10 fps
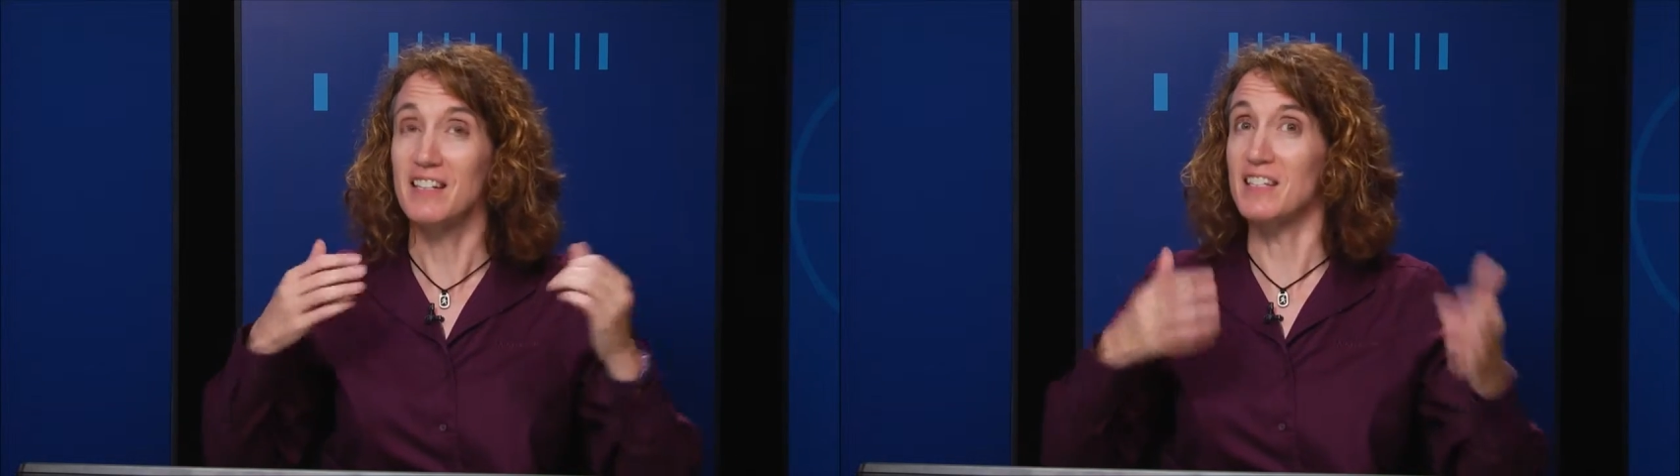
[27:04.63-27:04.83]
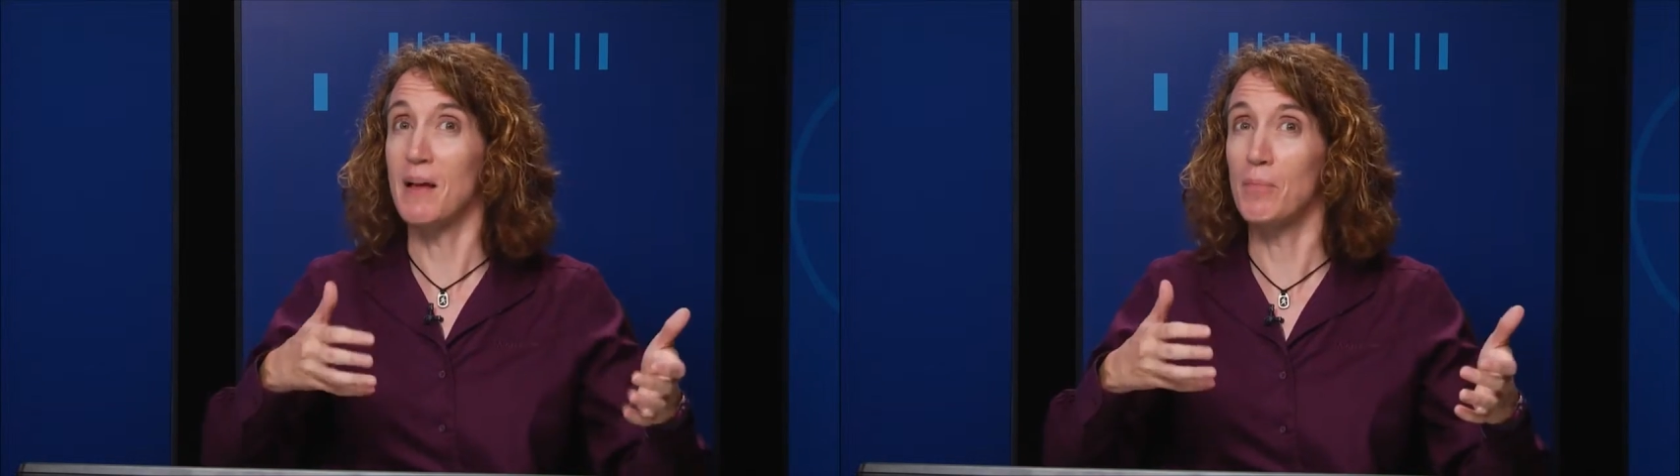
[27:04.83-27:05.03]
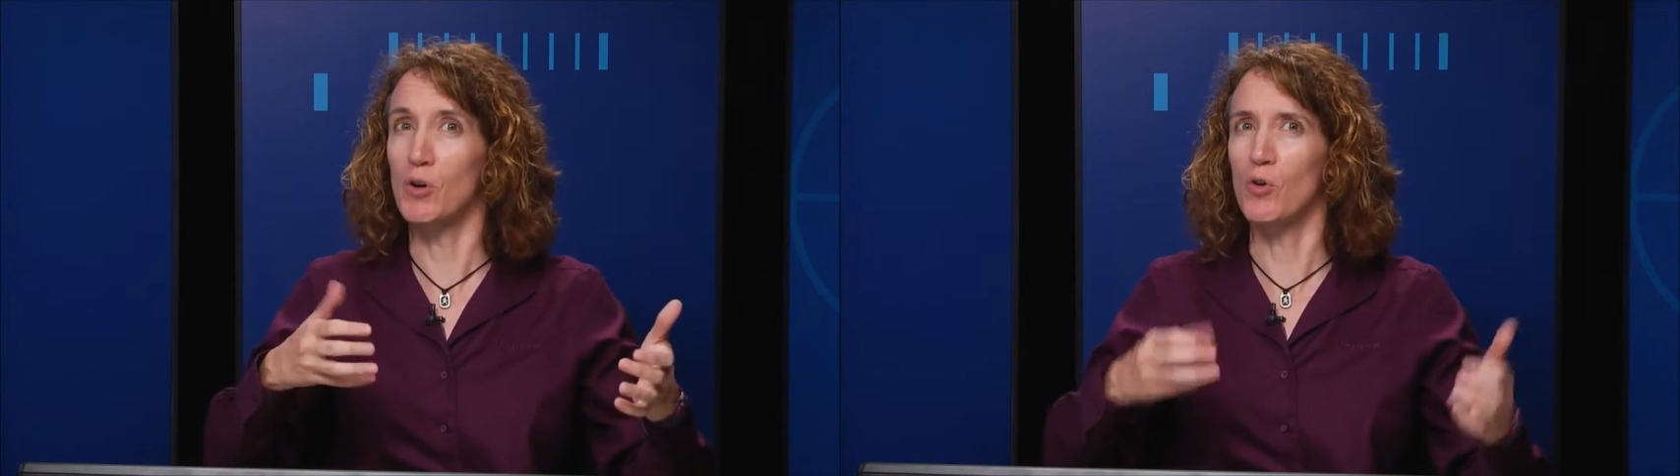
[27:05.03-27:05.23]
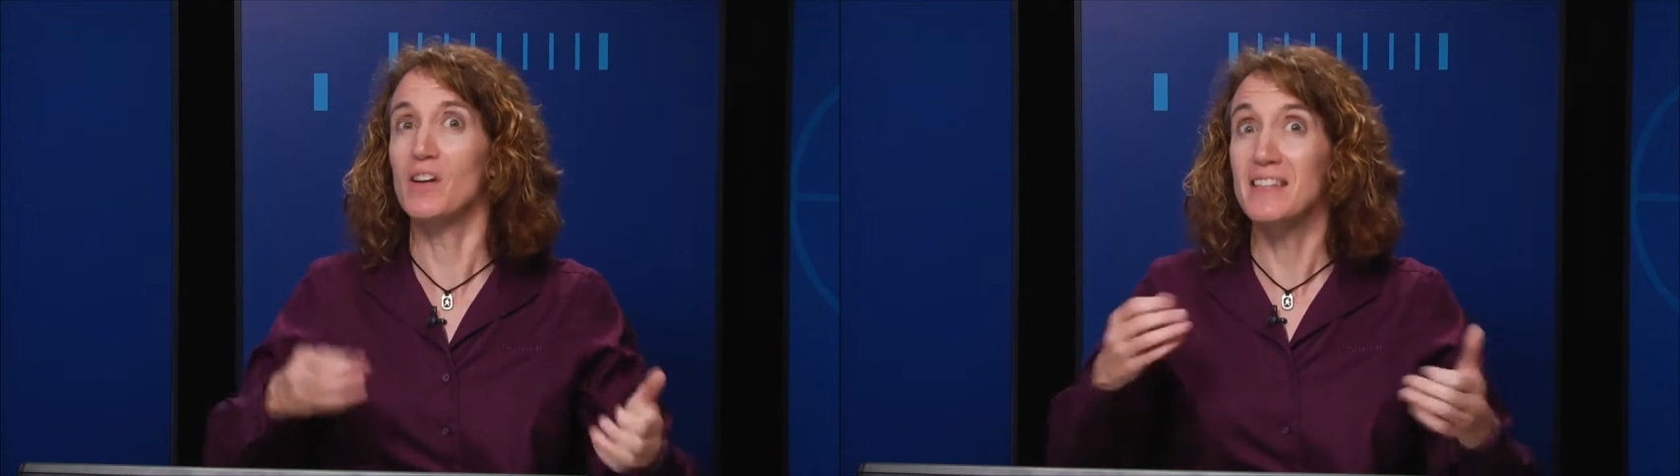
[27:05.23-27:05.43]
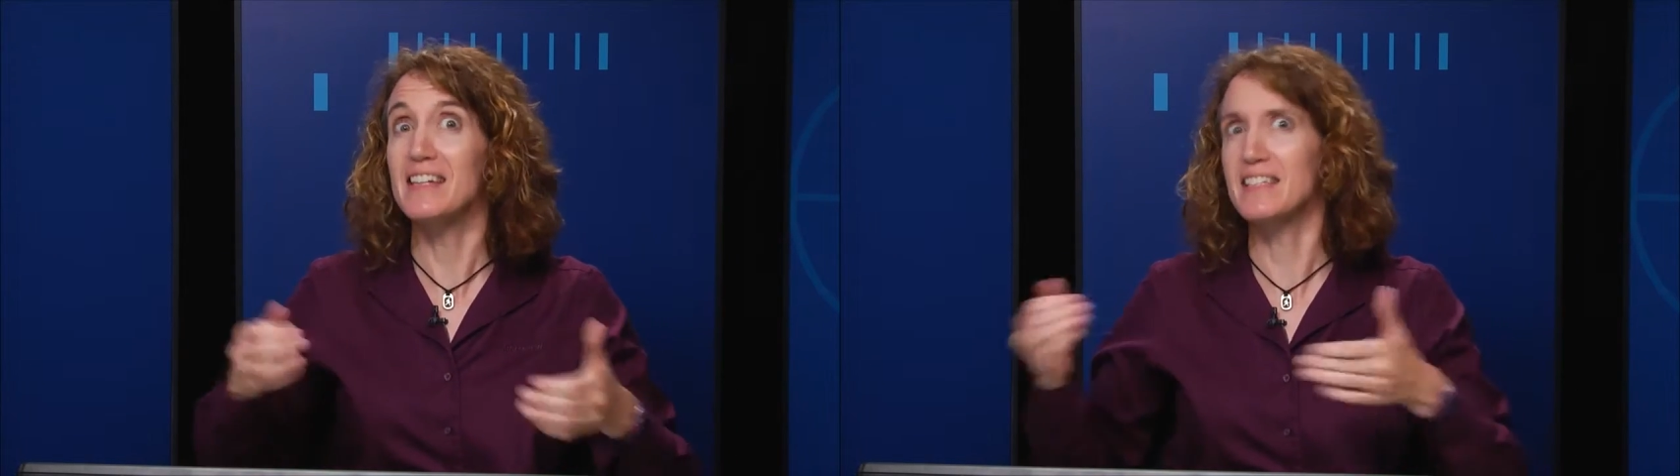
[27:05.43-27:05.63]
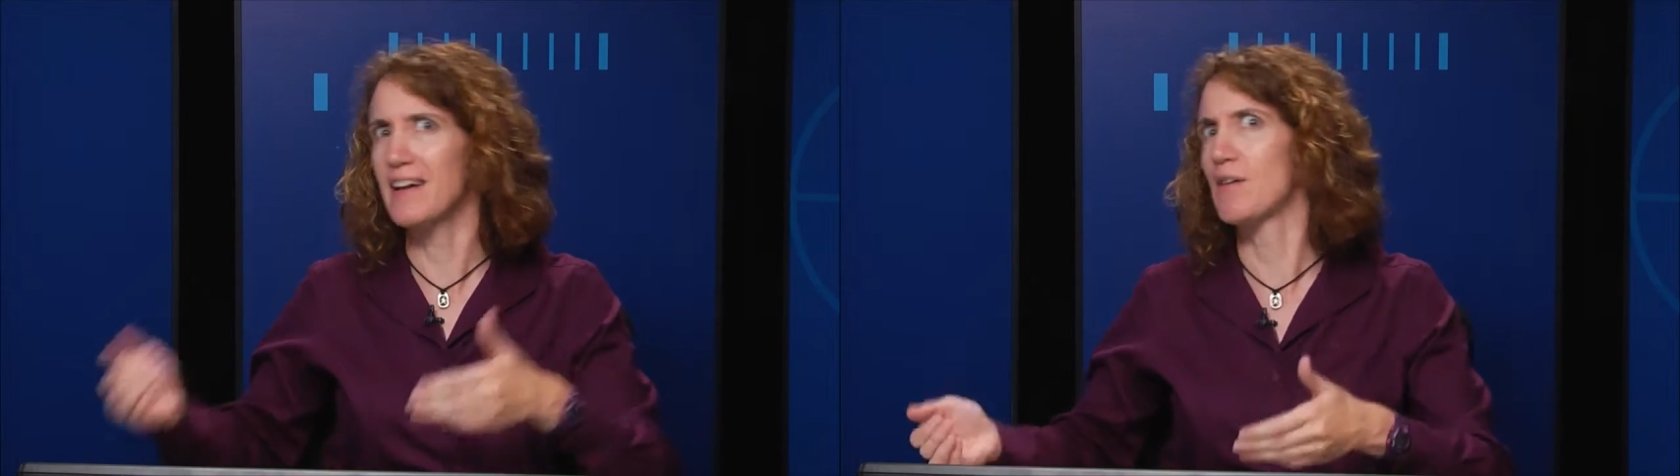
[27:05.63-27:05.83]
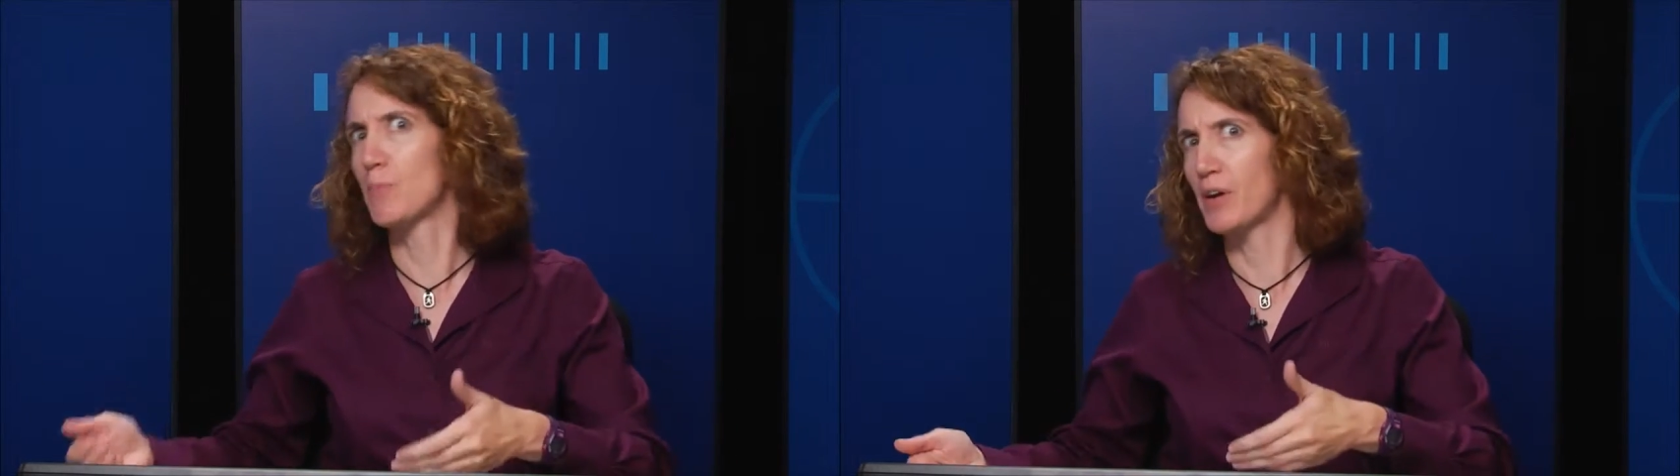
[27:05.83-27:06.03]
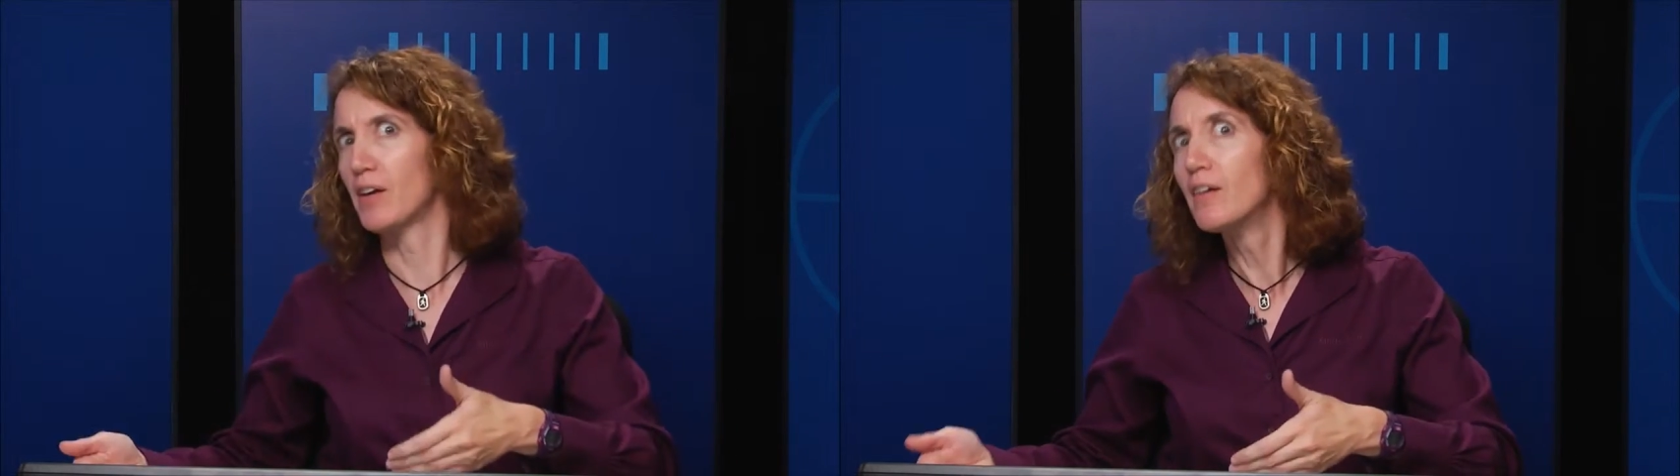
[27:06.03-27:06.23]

December or décembre.